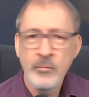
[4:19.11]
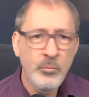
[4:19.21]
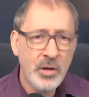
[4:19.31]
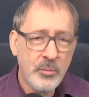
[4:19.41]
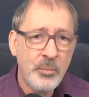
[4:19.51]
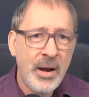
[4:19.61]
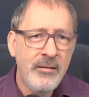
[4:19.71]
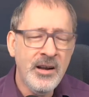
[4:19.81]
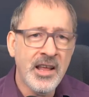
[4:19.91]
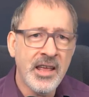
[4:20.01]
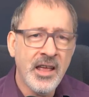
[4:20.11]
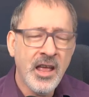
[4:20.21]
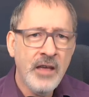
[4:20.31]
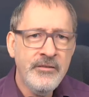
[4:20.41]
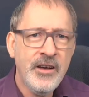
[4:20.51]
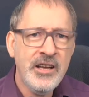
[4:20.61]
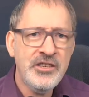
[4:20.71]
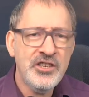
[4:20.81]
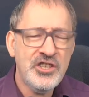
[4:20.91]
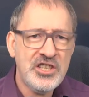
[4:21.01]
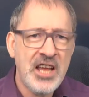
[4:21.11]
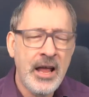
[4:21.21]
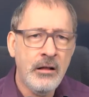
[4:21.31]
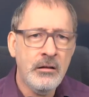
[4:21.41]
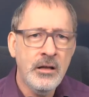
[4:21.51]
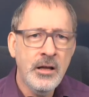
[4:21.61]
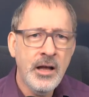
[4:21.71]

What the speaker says: But apparently, if I just tell